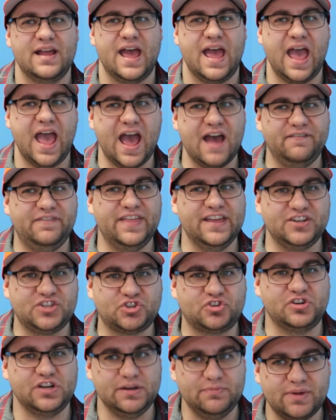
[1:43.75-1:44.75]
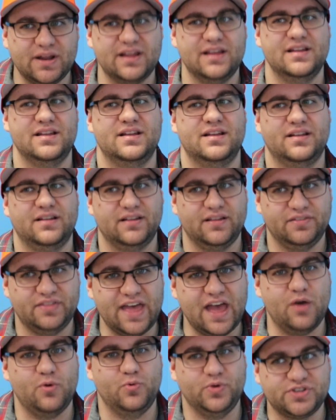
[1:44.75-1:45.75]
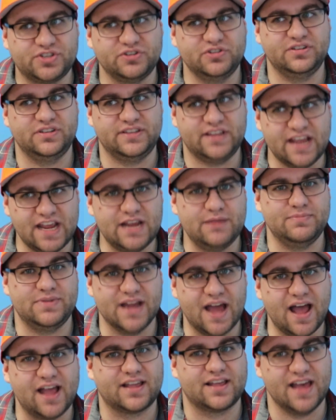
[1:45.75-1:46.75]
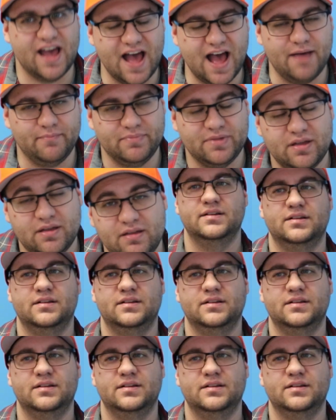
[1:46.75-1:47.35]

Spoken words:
Have they streamed thatwizardgame.com